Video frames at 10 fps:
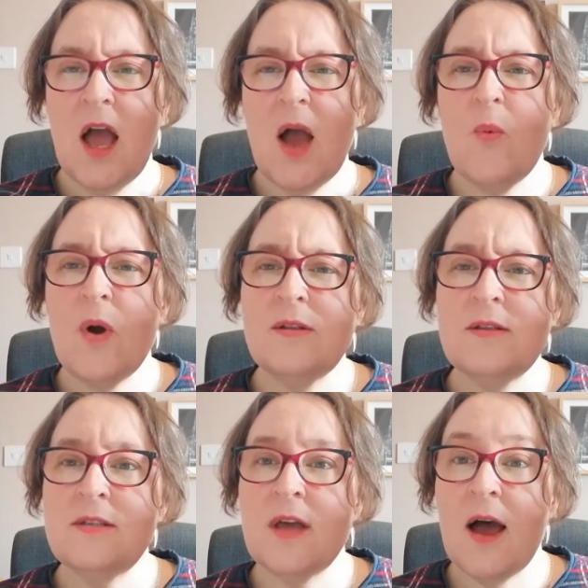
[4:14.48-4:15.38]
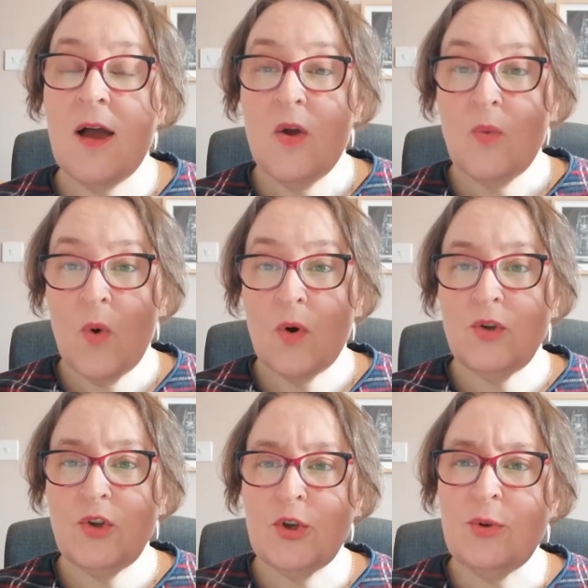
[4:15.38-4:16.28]
I wonder what
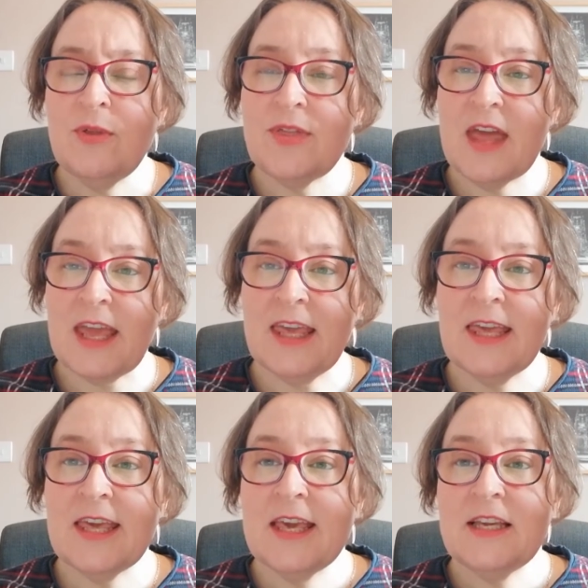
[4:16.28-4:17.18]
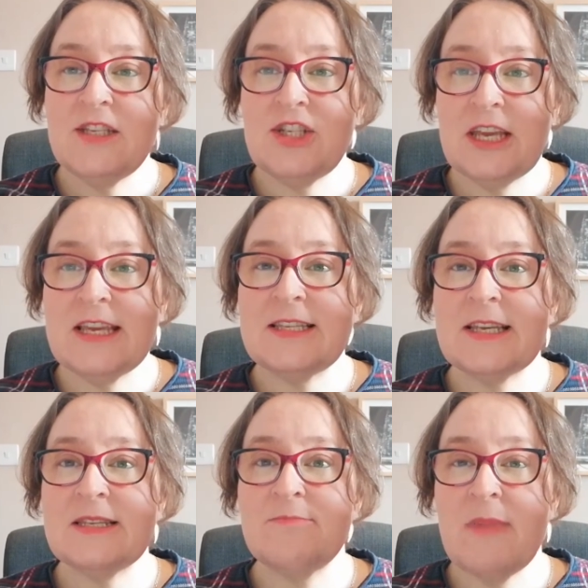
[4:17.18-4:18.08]
you think
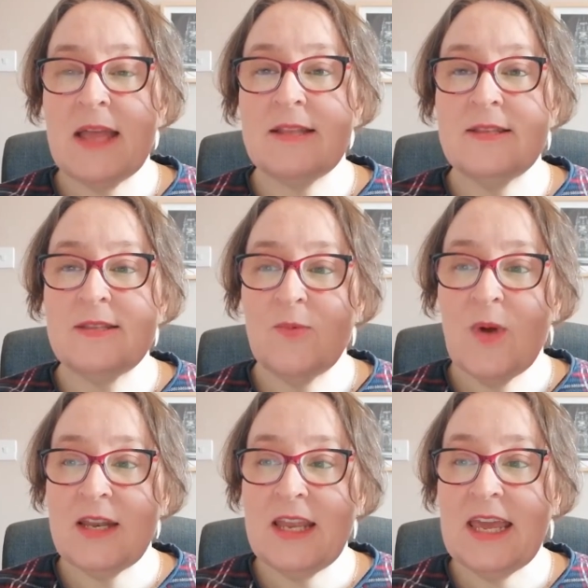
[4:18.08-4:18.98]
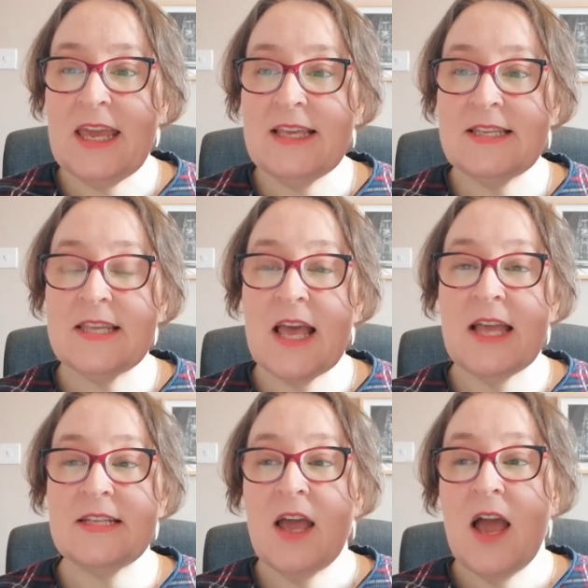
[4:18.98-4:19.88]
Jesus meant when he
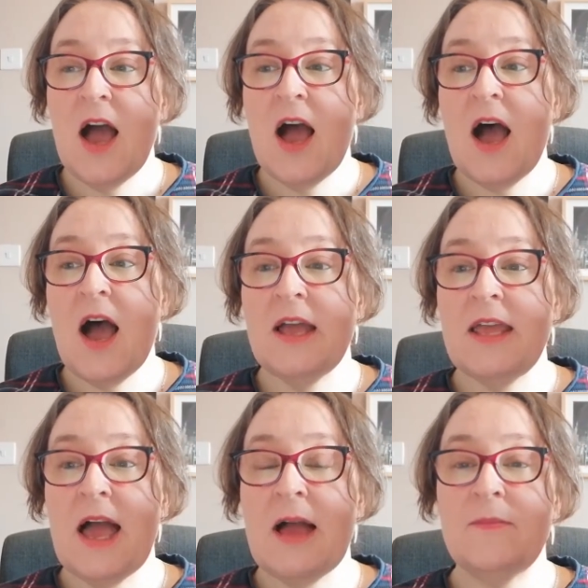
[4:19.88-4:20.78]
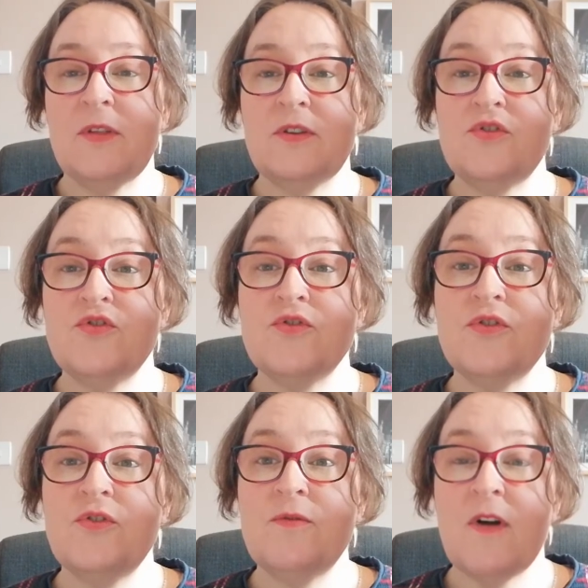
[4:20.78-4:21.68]
said, I am the
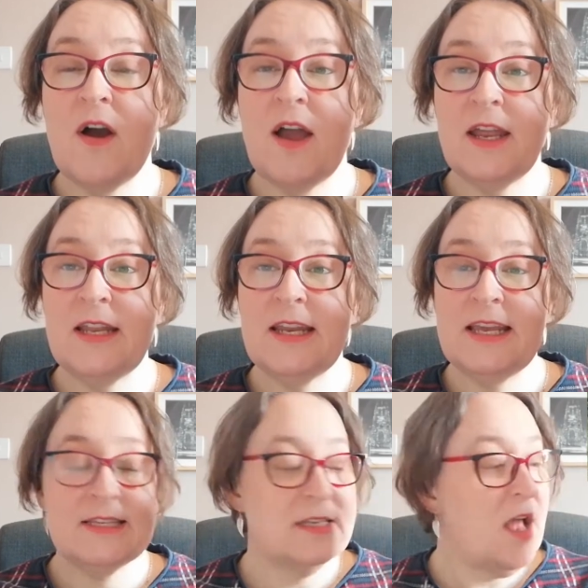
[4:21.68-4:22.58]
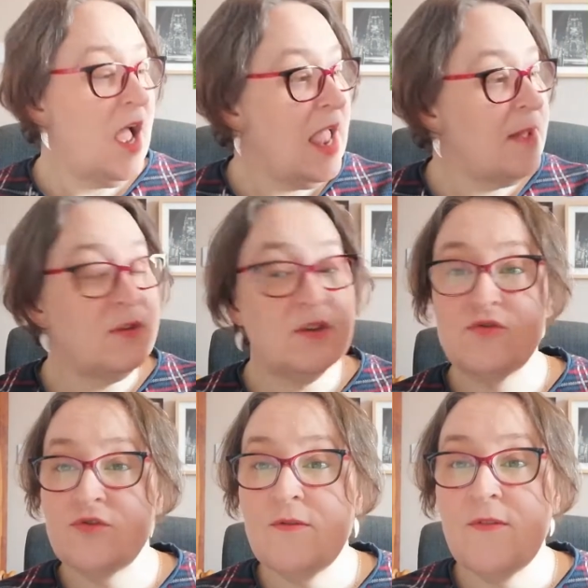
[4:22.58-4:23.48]
true vine. He said, I am the
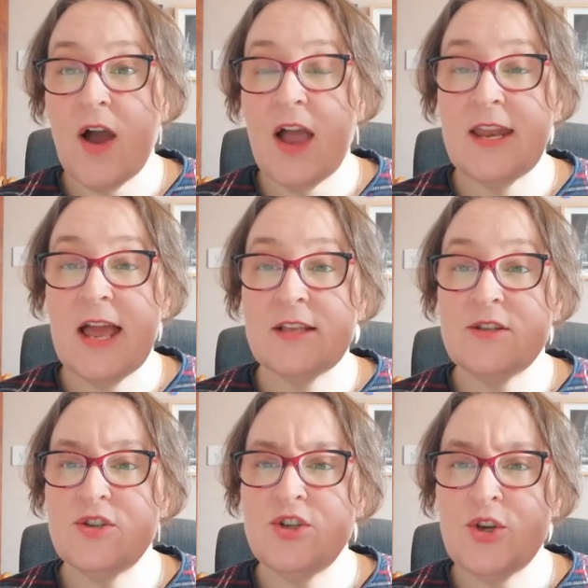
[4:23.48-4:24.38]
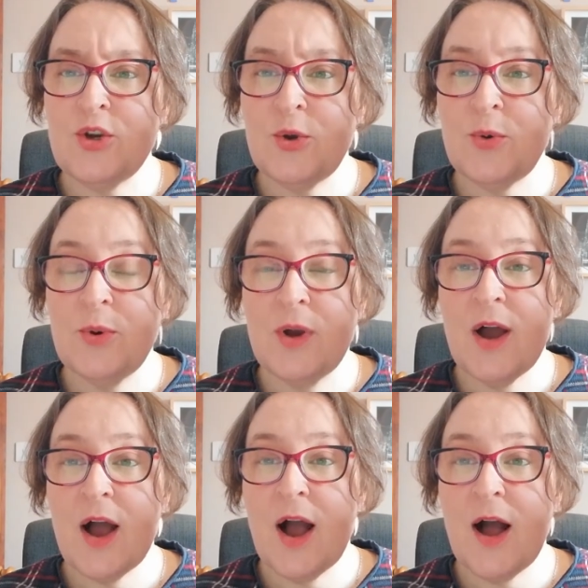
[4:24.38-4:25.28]
true vine and you
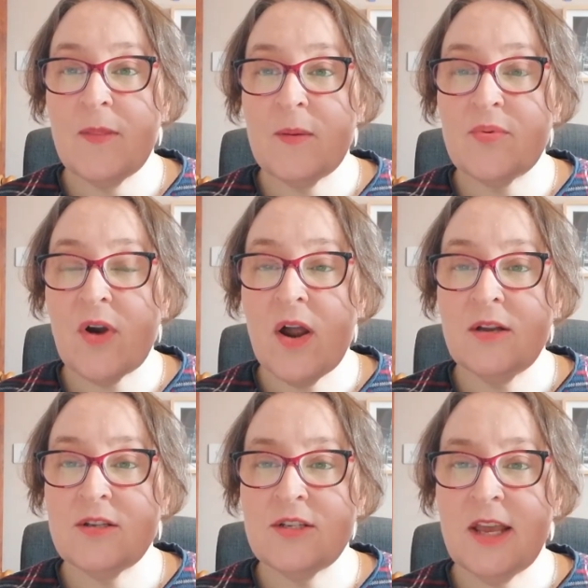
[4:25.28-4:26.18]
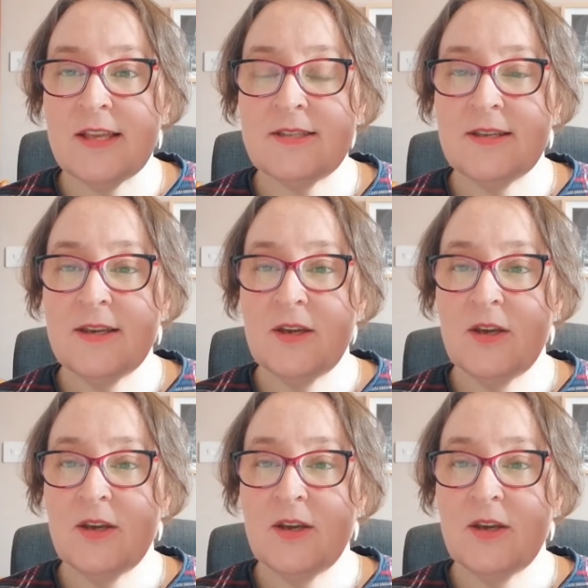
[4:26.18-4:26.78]
are the branches.